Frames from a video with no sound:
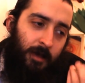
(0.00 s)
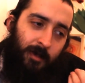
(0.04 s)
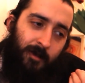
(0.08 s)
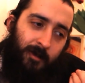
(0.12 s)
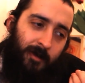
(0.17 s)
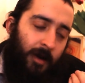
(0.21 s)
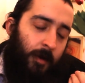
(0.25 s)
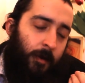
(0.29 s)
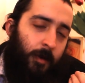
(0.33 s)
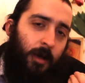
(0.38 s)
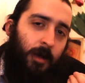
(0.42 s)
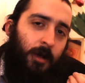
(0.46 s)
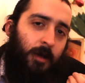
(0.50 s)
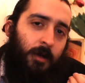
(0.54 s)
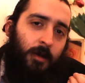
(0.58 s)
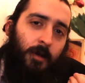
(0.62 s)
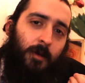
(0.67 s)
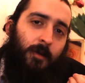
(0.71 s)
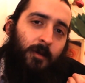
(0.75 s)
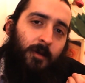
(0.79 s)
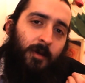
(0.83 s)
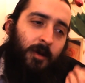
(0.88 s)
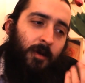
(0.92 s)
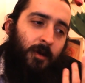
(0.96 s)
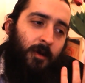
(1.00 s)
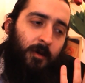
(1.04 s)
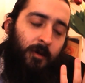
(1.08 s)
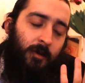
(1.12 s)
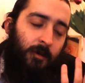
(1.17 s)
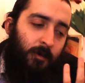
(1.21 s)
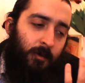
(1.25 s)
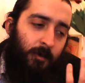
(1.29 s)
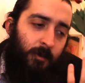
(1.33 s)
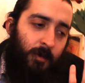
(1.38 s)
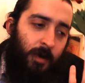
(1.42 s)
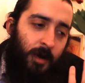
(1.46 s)
The Rebbe, you know,
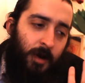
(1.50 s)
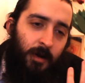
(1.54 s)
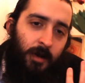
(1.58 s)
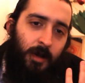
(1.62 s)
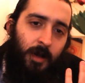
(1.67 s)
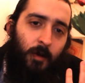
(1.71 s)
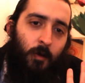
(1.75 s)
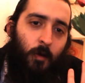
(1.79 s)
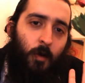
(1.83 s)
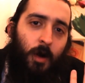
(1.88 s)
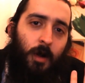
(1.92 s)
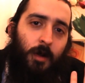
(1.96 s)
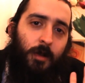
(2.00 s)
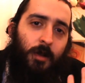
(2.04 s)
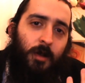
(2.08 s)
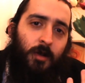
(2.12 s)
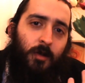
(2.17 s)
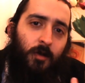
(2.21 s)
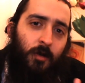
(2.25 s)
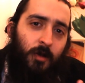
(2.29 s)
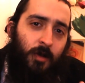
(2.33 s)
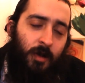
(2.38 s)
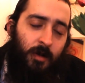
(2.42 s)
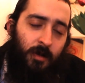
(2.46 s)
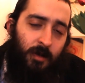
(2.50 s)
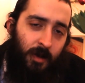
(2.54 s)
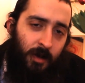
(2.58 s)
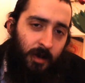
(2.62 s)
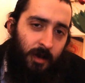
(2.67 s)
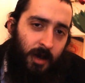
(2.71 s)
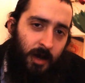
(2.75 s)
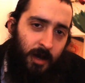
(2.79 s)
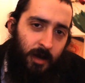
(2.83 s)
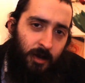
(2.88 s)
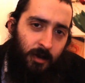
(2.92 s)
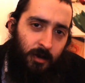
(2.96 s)
merely wanted goodness
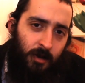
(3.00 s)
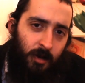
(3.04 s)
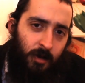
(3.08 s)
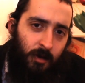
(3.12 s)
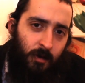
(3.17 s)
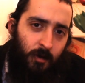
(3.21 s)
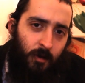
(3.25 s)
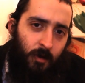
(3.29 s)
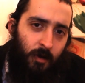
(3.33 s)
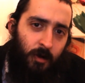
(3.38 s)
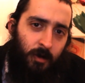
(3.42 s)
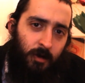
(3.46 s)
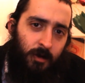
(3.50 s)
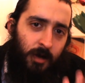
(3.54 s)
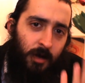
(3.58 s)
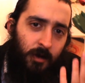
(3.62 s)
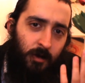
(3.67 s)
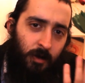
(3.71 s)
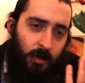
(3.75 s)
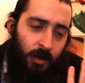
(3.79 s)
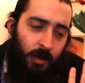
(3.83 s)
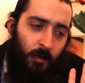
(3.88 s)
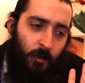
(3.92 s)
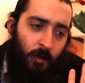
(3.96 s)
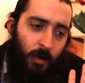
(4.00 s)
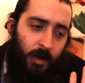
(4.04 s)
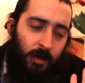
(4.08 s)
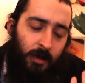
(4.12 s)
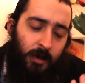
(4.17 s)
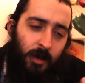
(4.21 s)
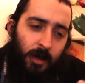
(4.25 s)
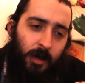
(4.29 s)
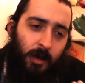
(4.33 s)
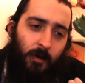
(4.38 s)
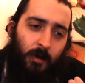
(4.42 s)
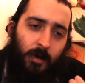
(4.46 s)
and kindness in the world. That's all he
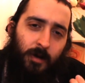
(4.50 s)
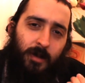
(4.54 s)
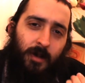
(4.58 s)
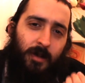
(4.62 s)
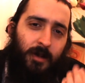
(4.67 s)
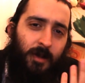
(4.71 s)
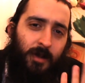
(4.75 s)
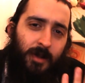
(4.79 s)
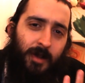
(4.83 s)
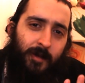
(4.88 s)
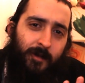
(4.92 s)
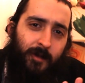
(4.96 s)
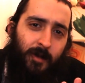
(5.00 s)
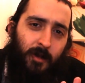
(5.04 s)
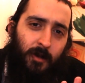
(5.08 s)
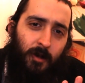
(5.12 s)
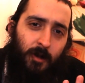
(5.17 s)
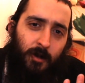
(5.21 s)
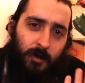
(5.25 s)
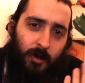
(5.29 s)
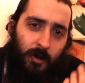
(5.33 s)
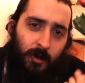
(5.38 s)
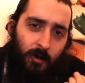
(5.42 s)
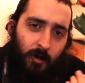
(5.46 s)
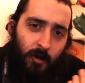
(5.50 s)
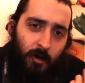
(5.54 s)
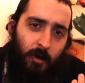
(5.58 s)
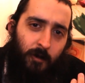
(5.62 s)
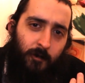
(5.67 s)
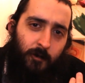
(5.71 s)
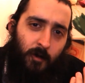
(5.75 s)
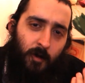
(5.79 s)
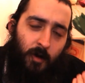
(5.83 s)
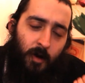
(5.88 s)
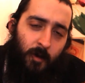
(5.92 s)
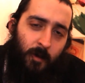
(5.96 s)
wanted. He wanted the seven laws of
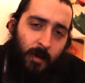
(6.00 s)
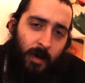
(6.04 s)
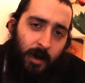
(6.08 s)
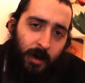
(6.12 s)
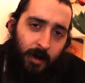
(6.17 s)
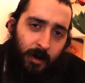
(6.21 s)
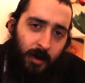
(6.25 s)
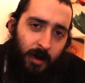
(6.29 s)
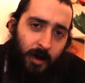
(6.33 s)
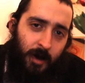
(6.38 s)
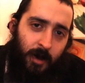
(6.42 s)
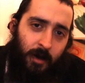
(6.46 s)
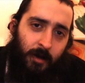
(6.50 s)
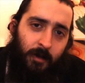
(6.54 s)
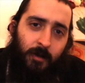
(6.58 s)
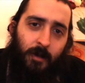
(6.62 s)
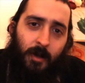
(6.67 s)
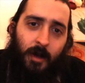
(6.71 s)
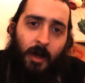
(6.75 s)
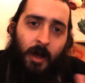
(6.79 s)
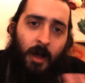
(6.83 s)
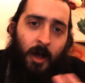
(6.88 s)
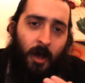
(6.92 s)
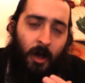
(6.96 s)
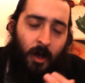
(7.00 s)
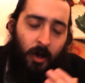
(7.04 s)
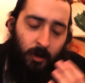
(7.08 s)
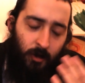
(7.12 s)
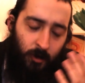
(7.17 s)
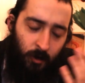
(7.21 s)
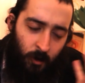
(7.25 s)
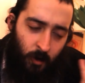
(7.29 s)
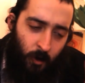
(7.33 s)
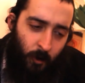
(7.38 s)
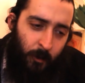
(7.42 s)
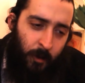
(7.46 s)
Noah for all mankind
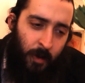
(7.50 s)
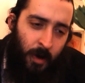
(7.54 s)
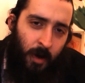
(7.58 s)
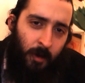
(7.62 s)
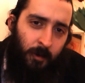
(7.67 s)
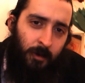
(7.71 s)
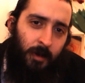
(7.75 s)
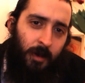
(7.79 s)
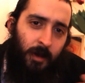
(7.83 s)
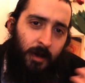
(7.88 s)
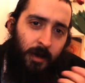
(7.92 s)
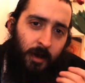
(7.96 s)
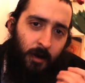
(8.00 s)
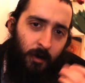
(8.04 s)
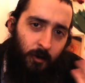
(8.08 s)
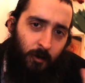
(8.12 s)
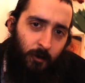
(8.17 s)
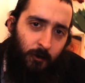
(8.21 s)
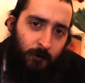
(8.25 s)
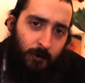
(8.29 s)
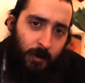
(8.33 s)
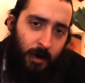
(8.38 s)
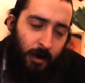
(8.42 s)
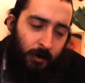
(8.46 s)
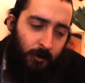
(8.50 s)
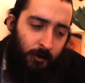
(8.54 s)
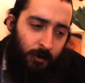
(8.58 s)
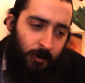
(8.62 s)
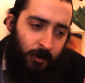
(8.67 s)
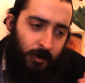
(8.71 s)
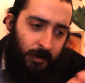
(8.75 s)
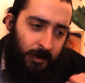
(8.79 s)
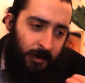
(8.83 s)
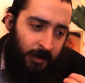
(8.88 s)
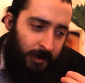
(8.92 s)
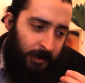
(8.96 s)
to go public and go
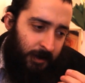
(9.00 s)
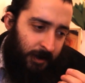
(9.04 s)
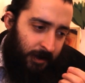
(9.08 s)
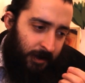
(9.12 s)
viral